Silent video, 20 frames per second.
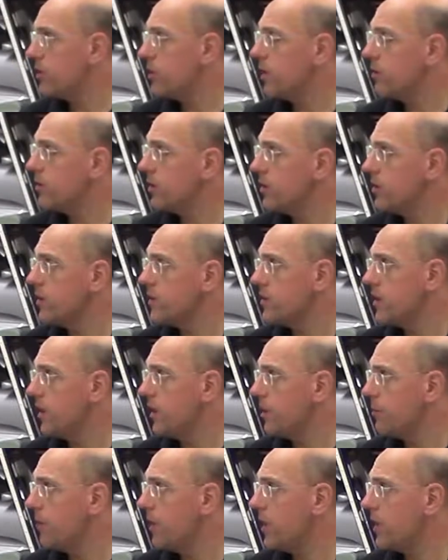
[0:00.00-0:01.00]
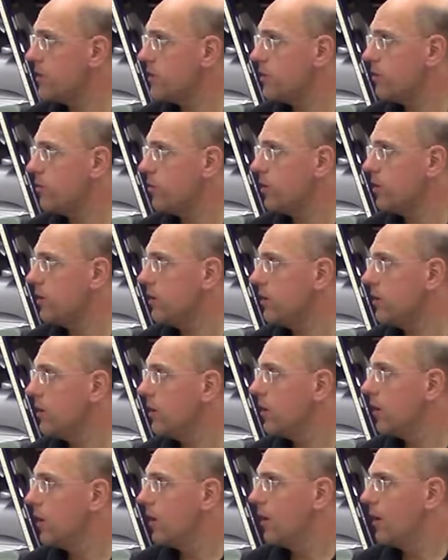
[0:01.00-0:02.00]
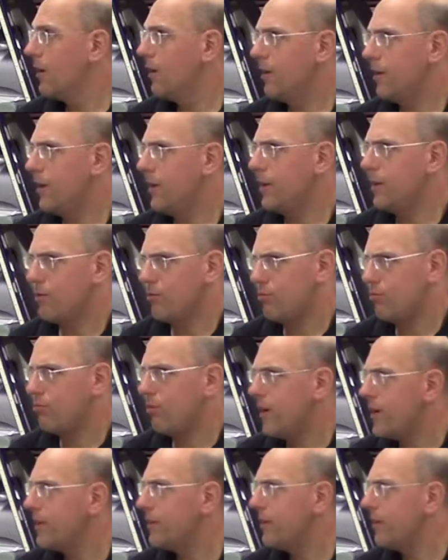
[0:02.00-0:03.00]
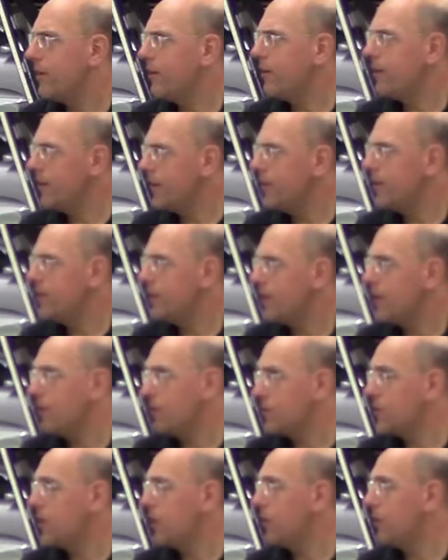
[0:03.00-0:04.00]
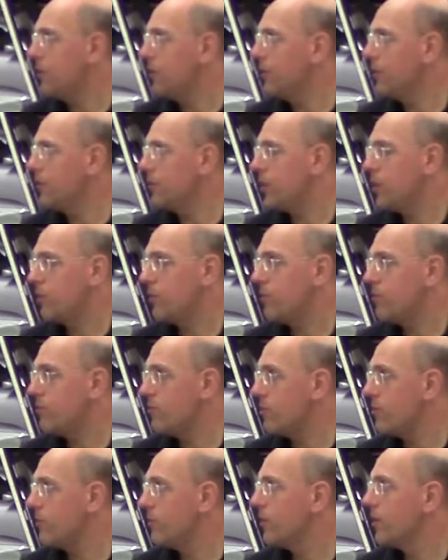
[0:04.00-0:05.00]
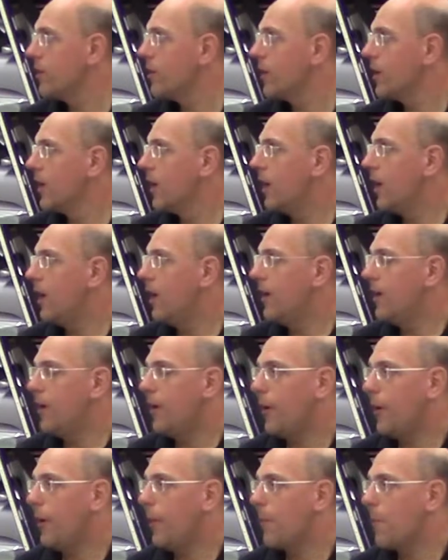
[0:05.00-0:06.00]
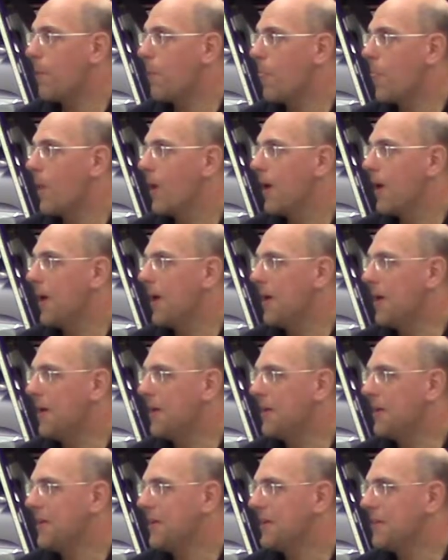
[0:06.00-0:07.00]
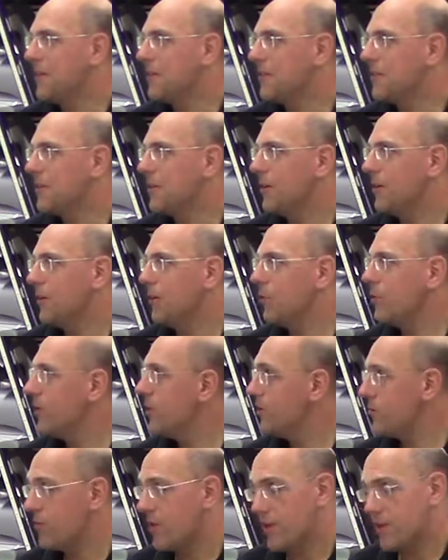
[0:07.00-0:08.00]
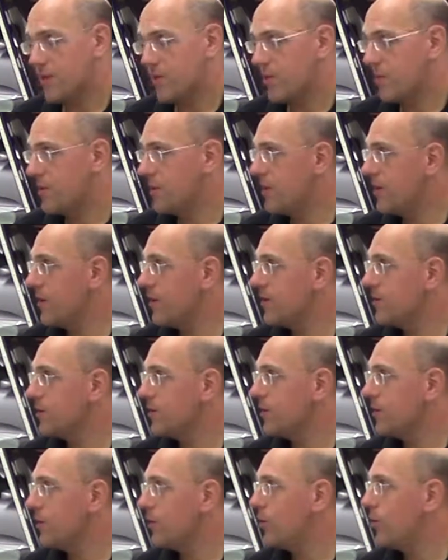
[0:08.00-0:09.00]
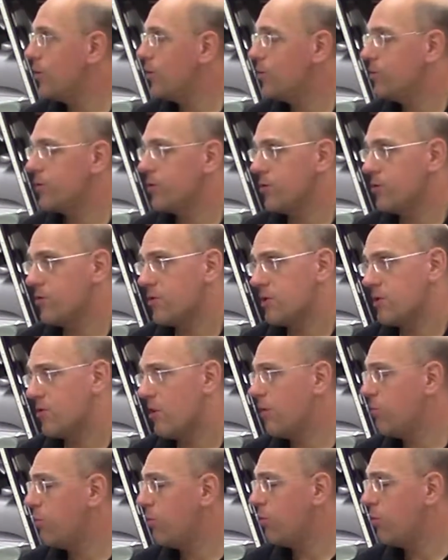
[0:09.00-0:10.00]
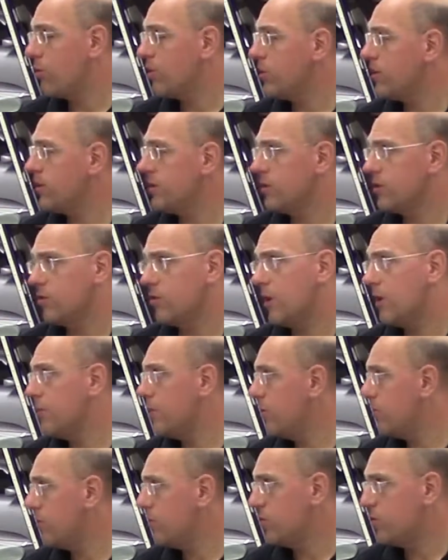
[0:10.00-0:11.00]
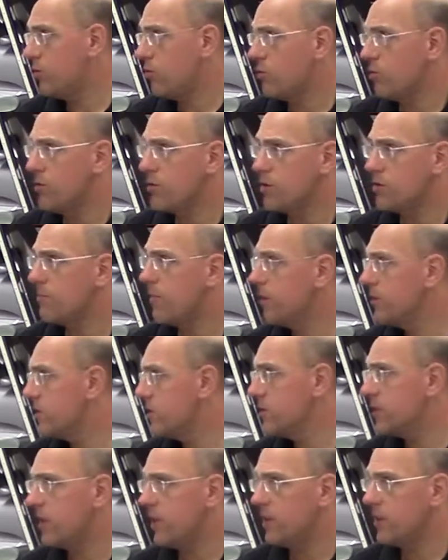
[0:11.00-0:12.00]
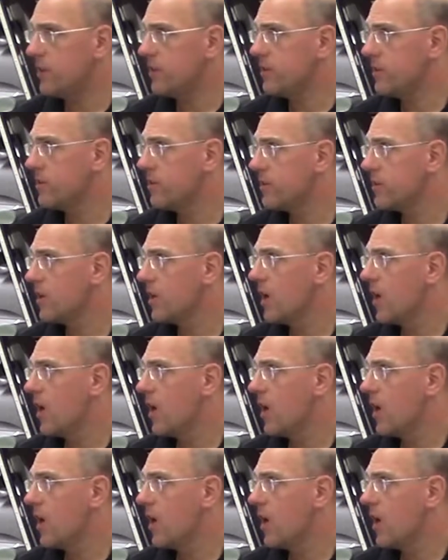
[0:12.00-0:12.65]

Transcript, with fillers: downtown has a helipad, so we can land right there in downtown on top of a roof. Um, and uh, we give rides from there. So tours around Portland, Columbia River Gorge, Mount St. Helens.